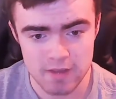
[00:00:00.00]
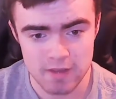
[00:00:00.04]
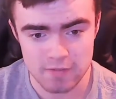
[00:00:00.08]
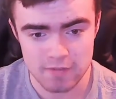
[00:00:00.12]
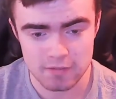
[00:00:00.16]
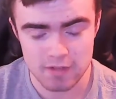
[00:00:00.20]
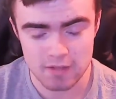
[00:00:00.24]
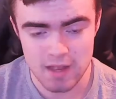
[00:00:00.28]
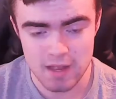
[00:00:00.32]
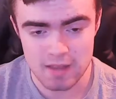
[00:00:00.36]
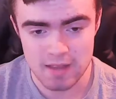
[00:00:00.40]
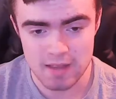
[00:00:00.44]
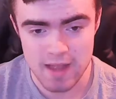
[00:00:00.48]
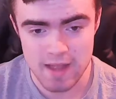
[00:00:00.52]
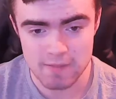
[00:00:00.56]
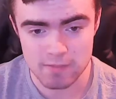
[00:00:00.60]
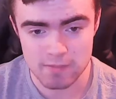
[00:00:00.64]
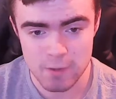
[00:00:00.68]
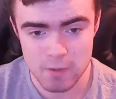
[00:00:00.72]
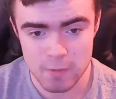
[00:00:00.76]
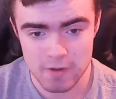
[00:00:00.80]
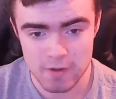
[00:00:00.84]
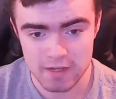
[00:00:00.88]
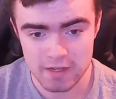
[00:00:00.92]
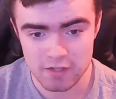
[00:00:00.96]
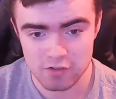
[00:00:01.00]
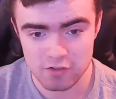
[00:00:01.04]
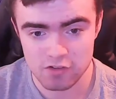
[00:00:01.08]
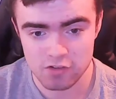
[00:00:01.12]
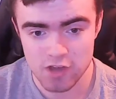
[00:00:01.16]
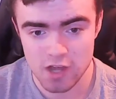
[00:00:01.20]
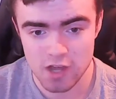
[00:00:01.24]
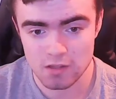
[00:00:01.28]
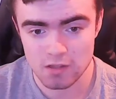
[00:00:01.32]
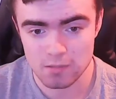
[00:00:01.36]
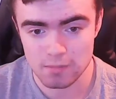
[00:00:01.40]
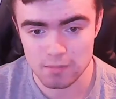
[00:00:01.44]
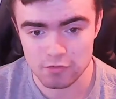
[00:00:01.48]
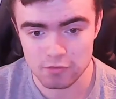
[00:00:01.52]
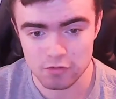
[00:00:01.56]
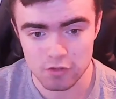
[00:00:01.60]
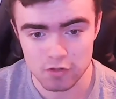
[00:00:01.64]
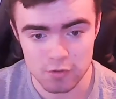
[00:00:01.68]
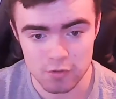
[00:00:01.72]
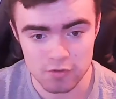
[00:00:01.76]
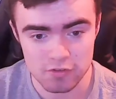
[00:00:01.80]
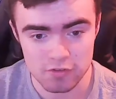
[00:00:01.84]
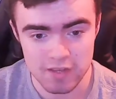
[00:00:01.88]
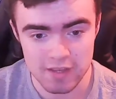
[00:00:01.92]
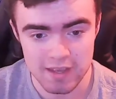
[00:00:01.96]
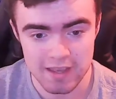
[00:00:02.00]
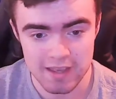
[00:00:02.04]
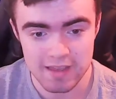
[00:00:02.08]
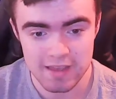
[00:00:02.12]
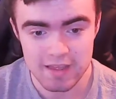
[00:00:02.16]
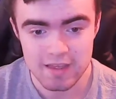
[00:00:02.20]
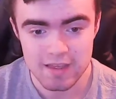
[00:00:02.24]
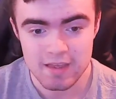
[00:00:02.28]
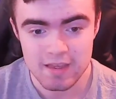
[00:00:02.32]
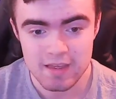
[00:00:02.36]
after that they win against Cheltenham on Tuesday.